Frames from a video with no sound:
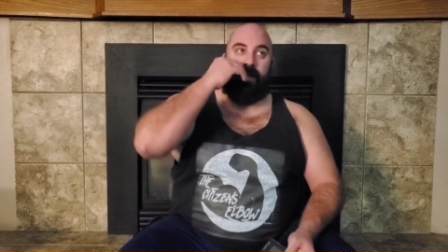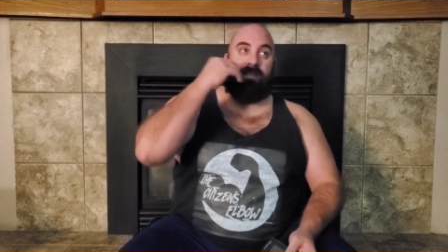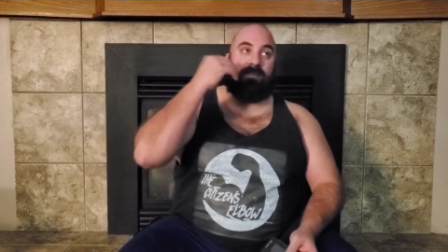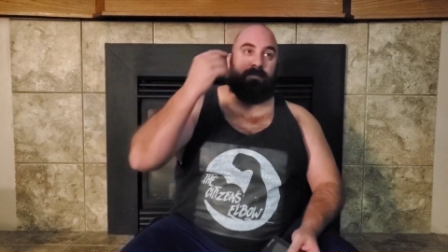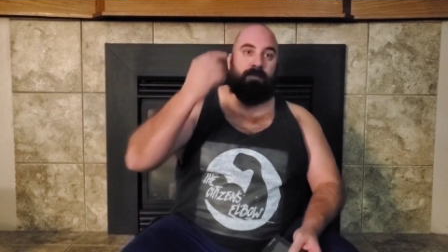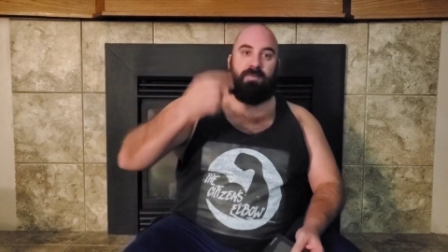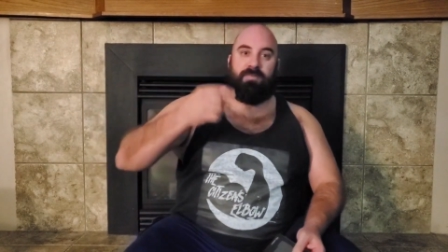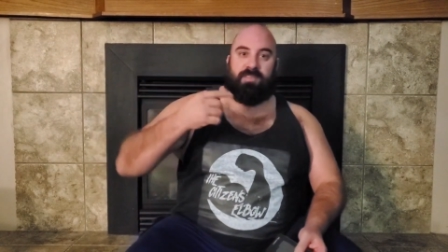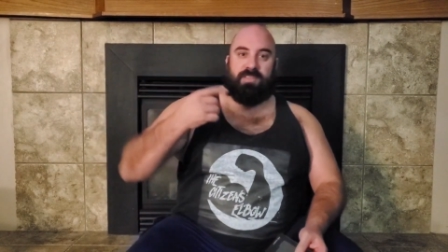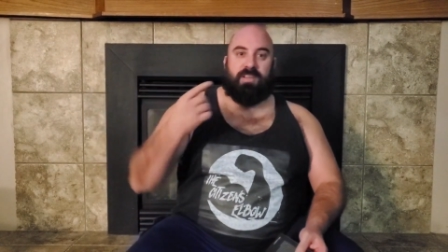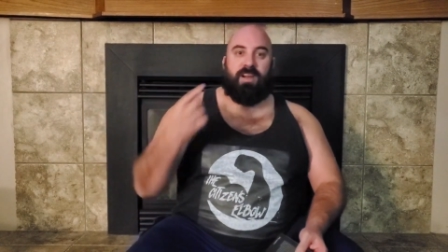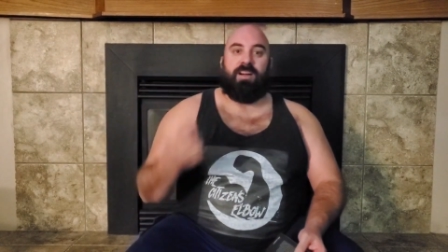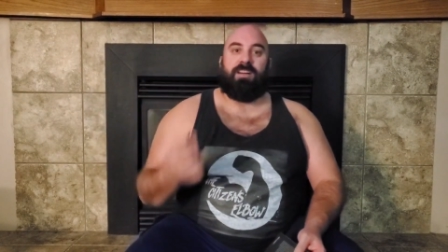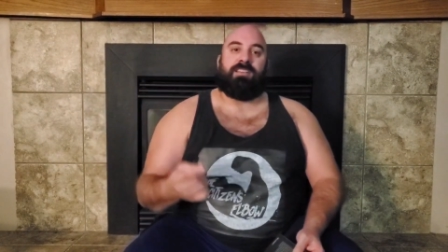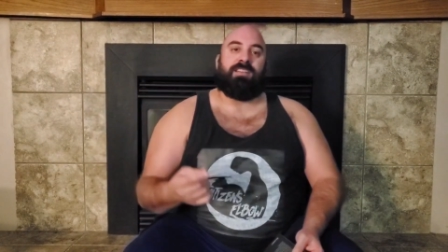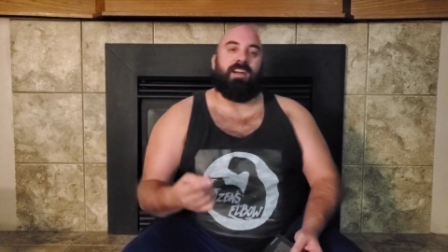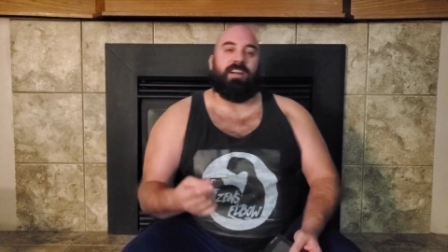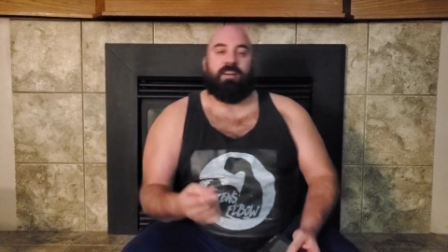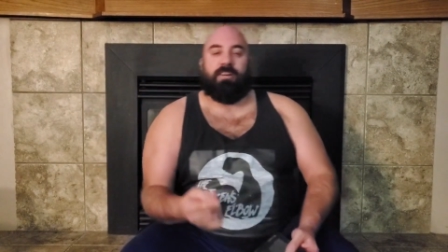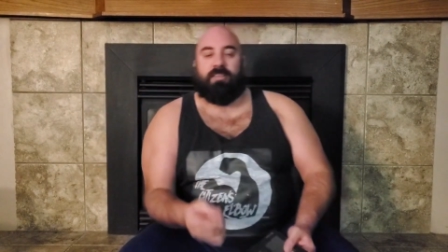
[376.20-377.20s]
That's a bit of a
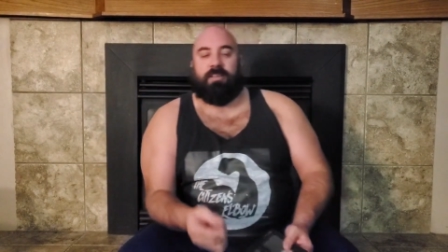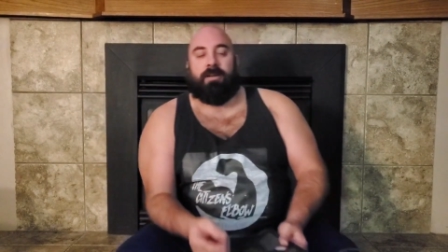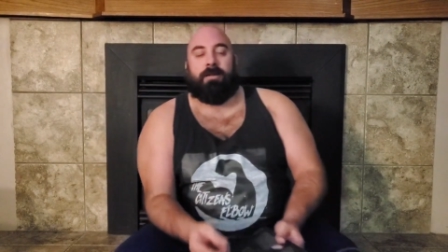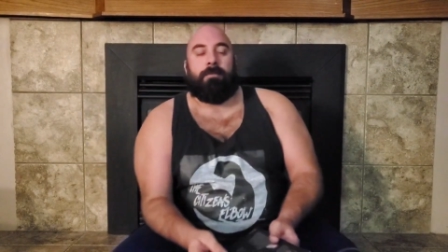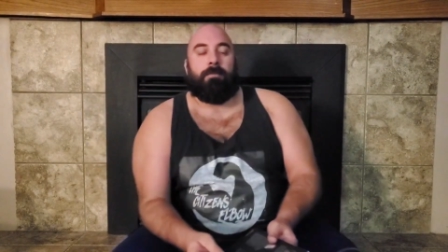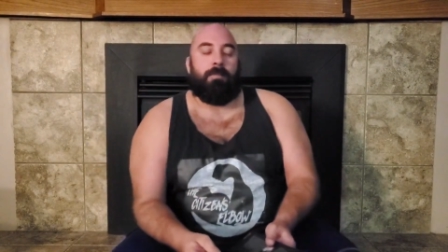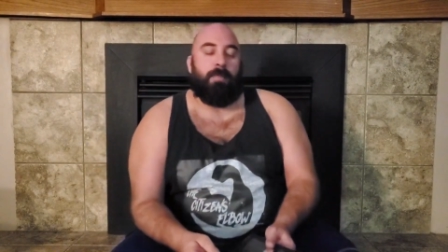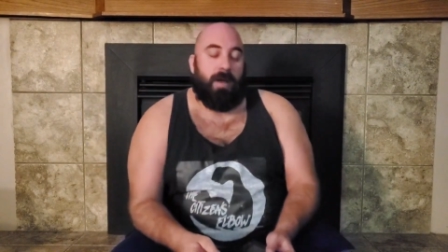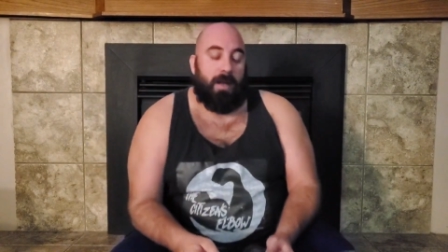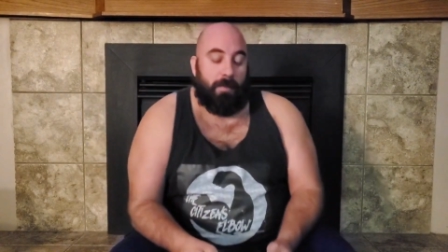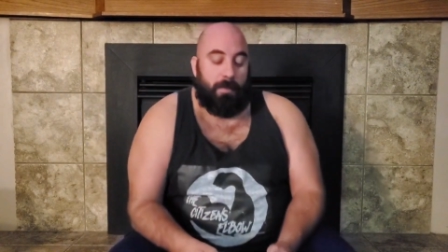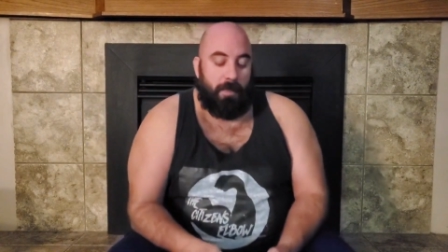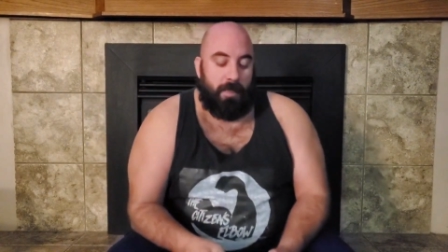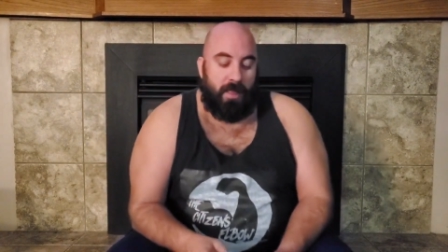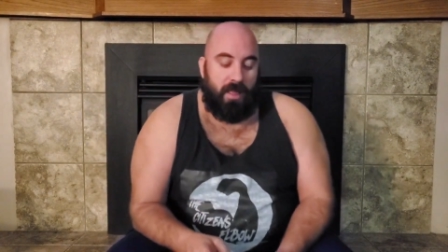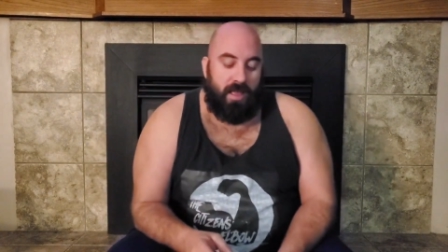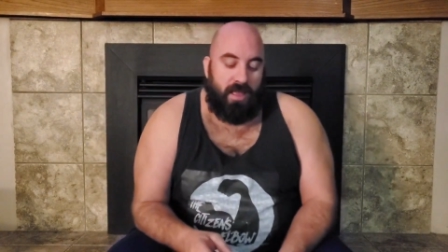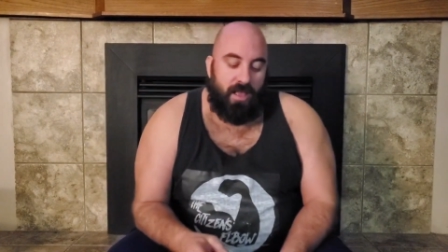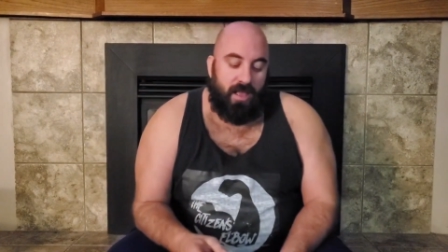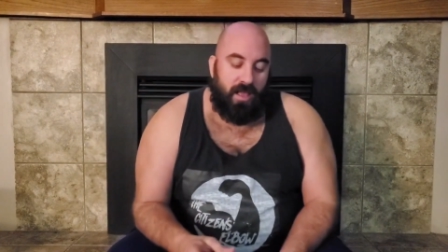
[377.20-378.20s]
tongue tire there, but
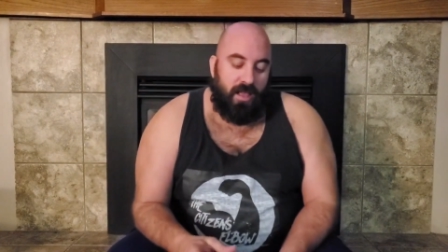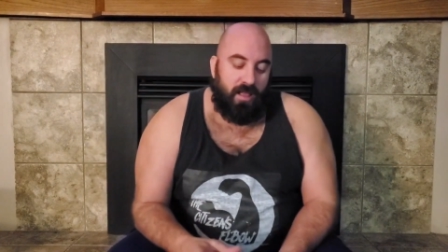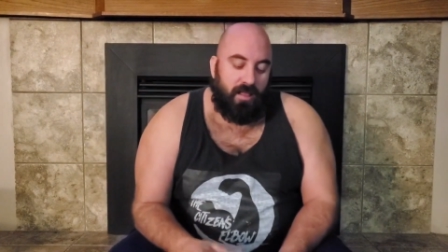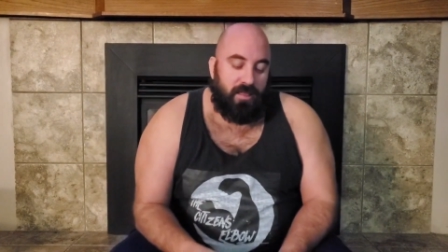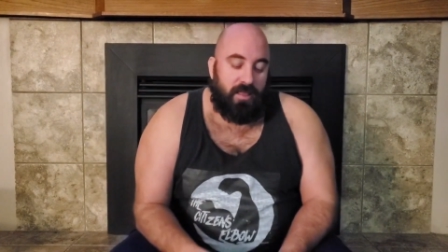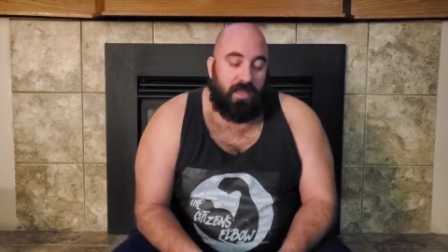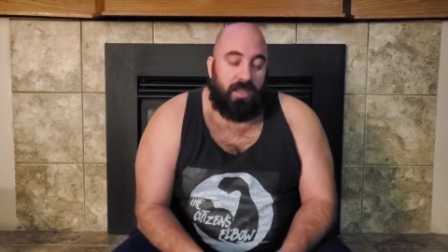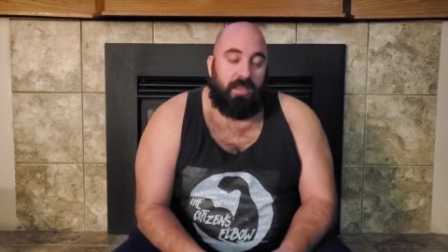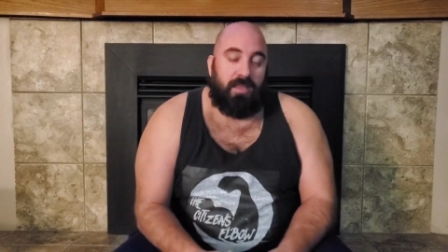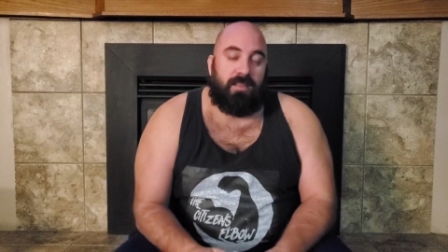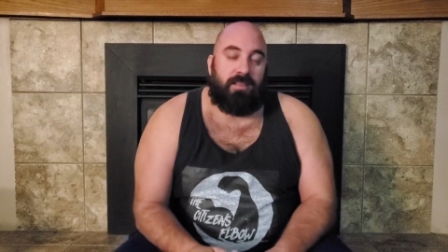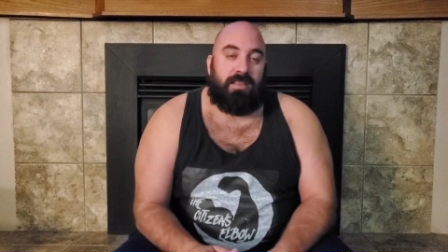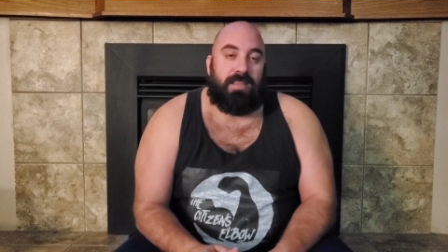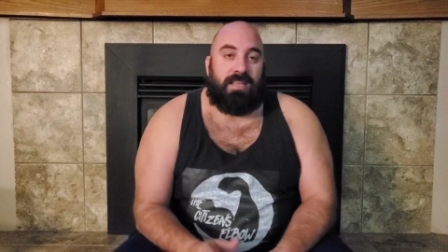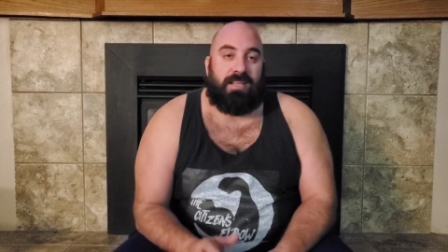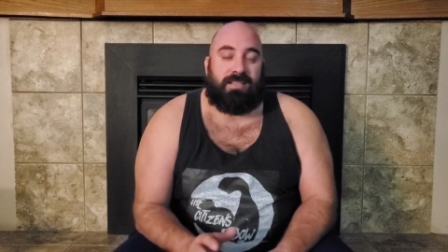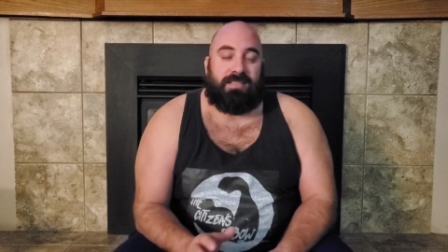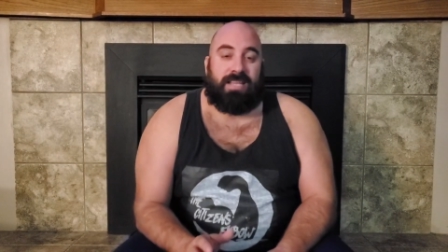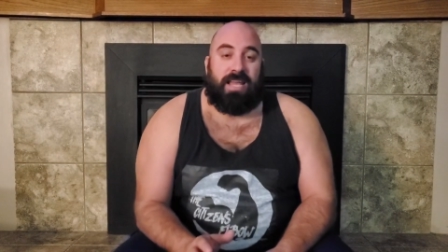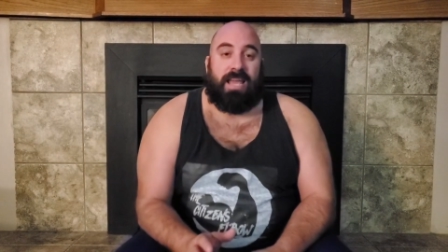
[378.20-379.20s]
the,
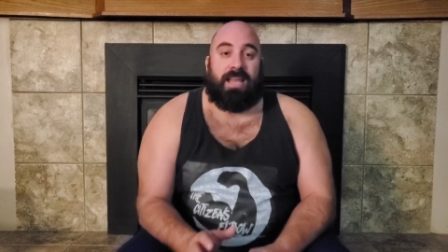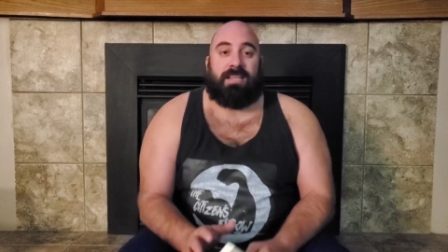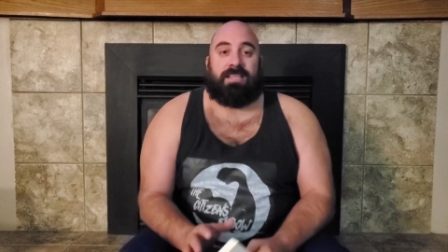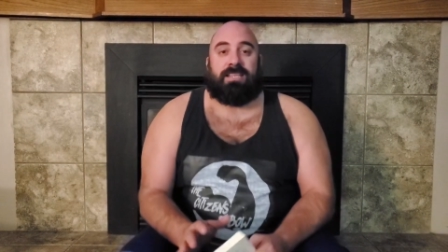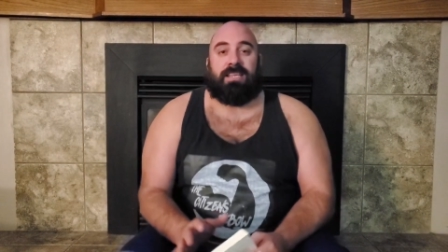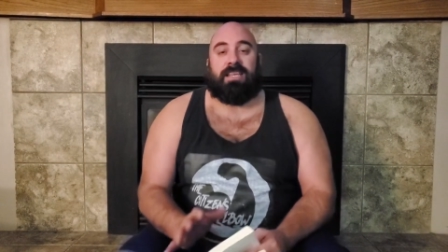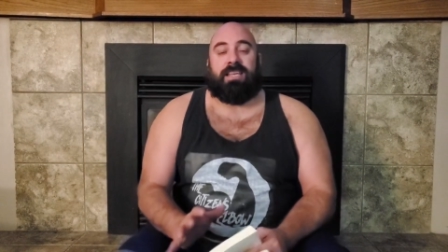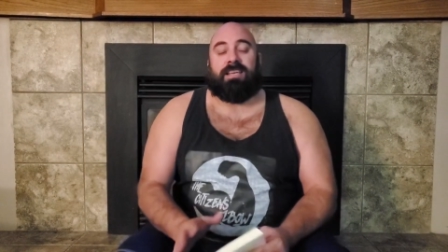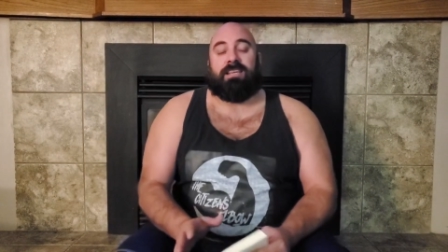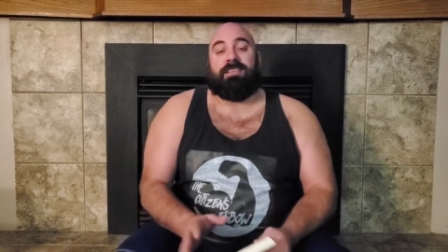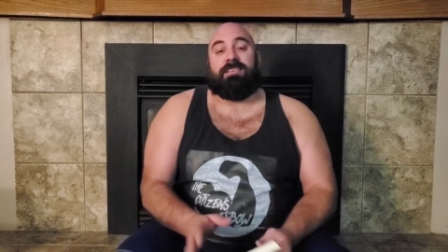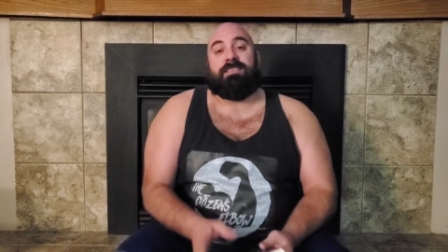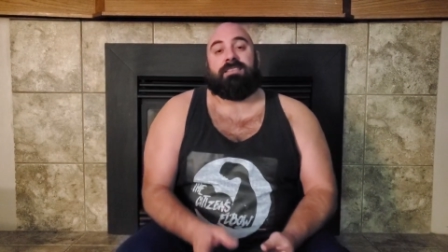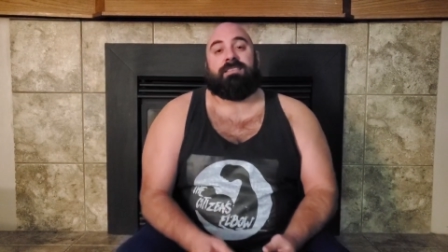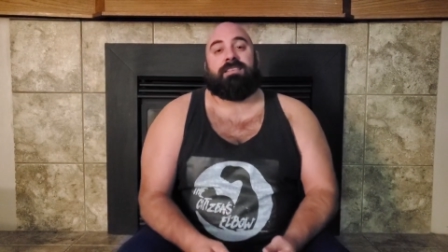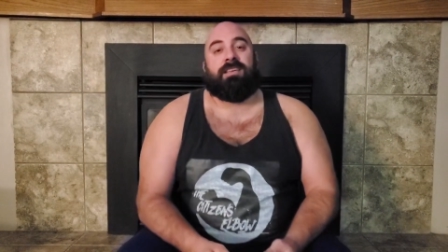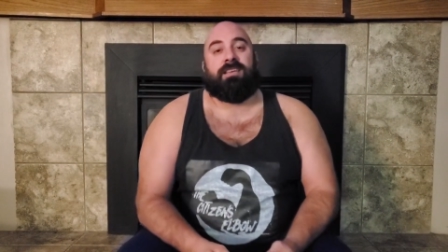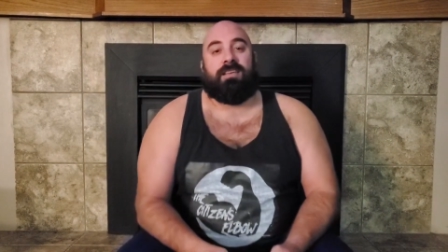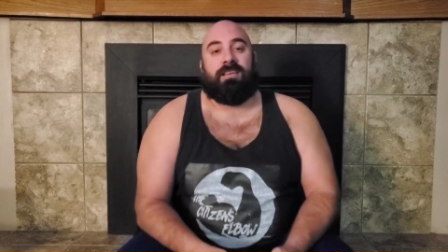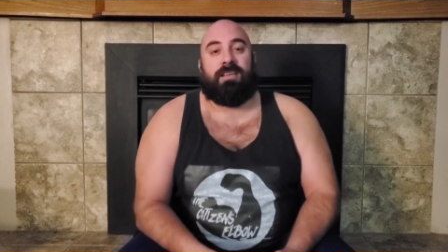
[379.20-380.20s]
the intent
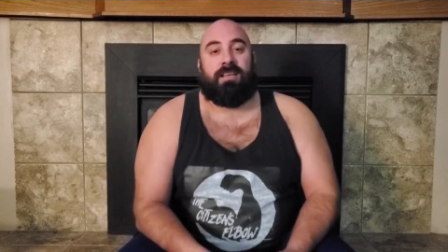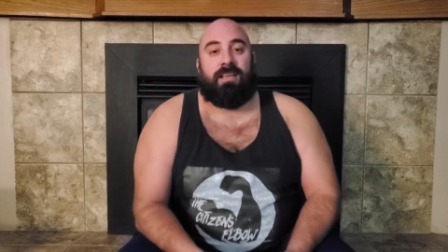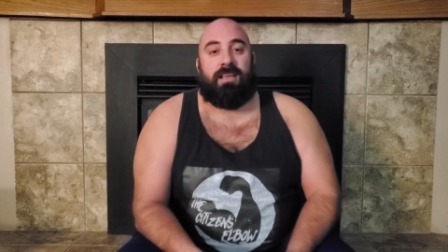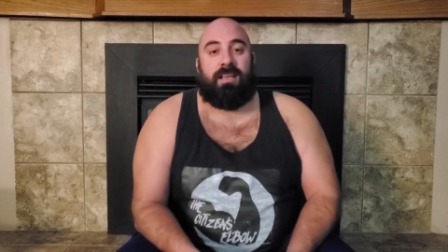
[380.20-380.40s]
is